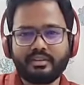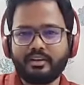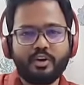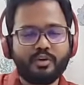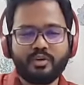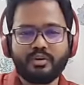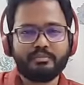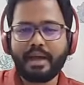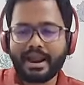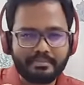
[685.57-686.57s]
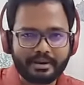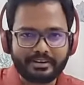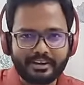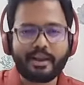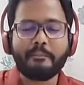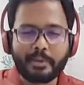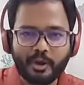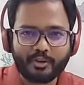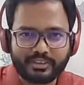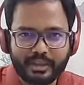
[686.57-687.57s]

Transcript: you know bad material beyond the